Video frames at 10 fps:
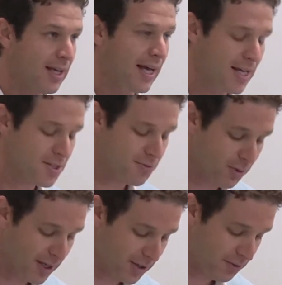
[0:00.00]
As
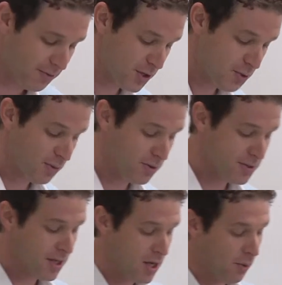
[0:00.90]
for
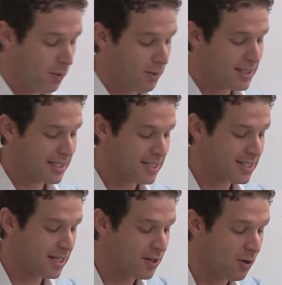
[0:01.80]
individuals, we want to
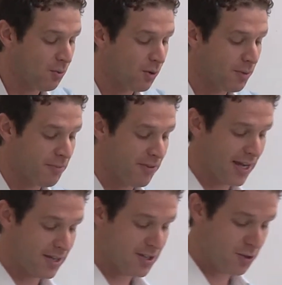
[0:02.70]
extend a warm
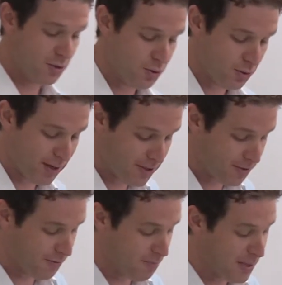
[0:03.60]
thanks to
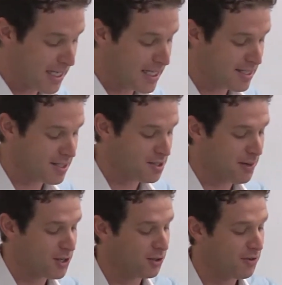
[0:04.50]
Director of Meetings and
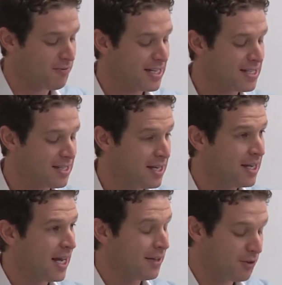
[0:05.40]
Special Events
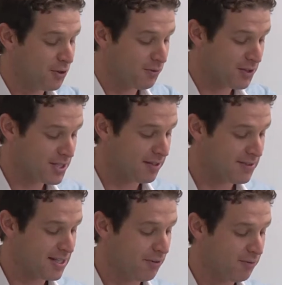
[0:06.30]
at the University of
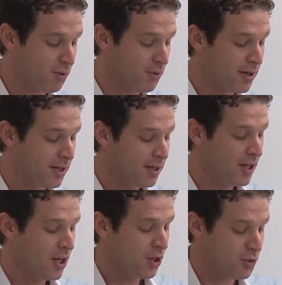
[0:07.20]
South Florida,
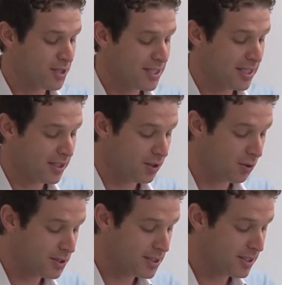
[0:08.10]
Christina
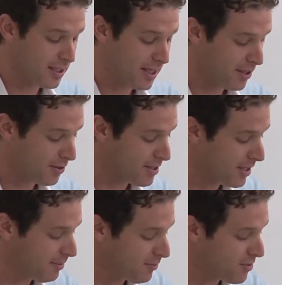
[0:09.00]
Goldstein and her
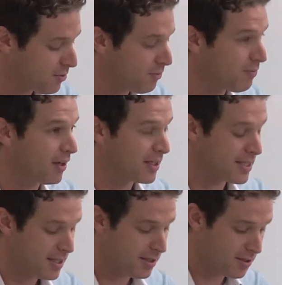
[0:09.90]
team of student
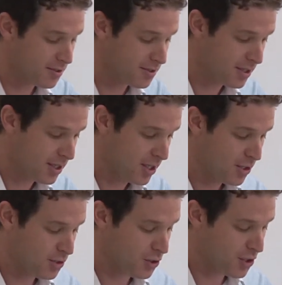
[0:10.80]
volunteers,
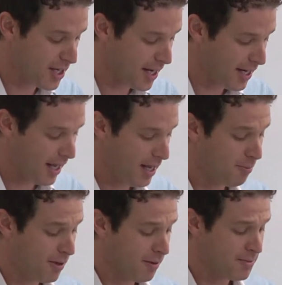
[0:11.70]
to Jeanette
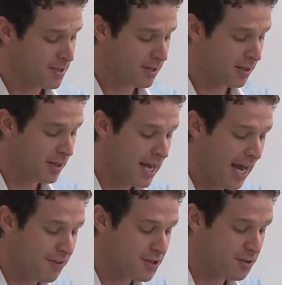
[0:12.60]
Abrahamson
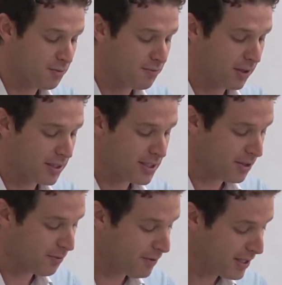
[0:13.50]
and the student
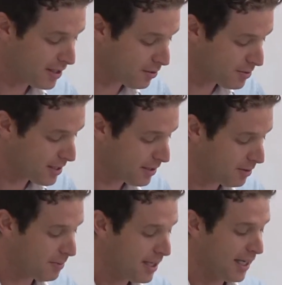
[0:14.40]
volunteer video
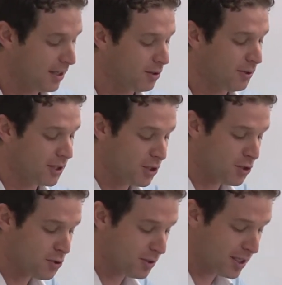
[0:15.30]
team, including
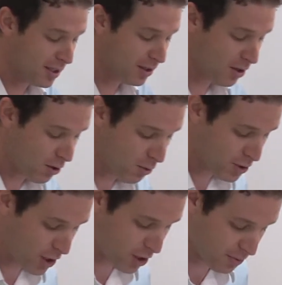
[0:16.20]
Juliet Lowe,
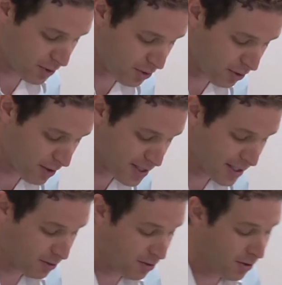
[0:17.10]
Joshua Torres
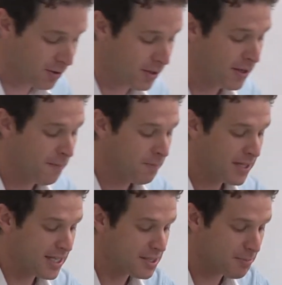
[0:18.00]
Negron,
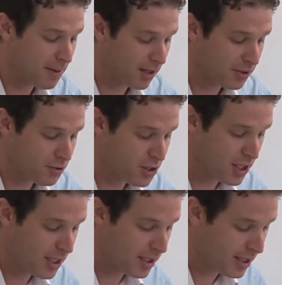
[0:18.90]
Isabel
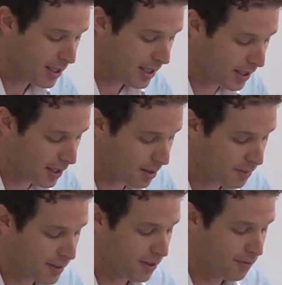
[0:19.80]
Eugene, and
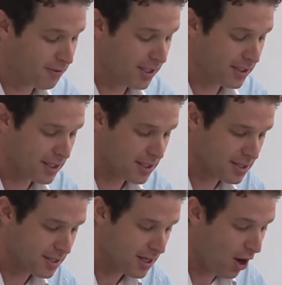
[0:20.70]
Gabriel
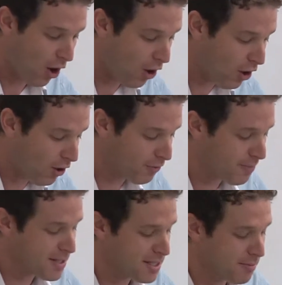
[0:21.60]
Fritas, all
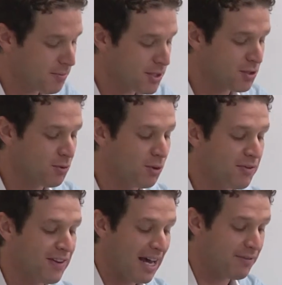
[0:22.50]
from the Zimmerman School
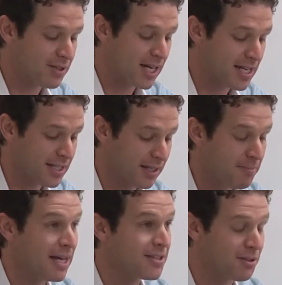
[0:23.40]
of Advertising and
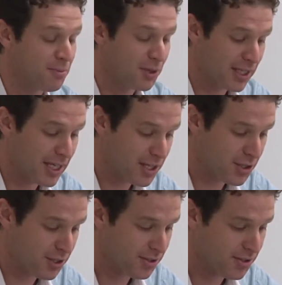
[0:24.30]
Mass
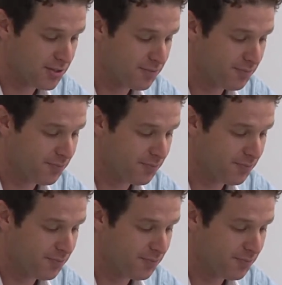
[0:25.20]
Communications.